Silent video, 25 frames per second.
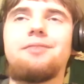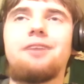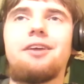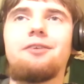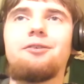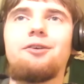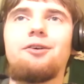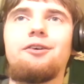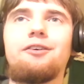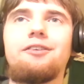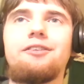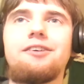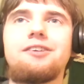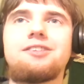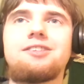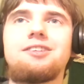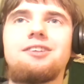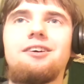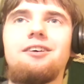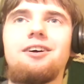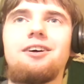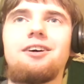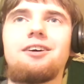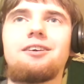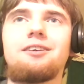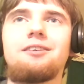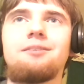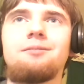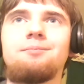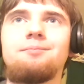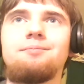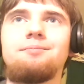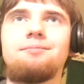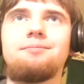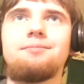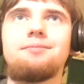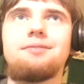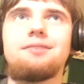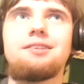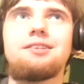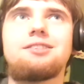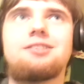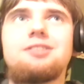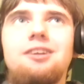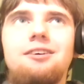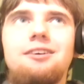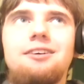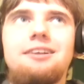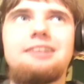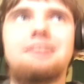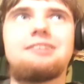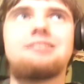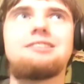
never heard this song. The song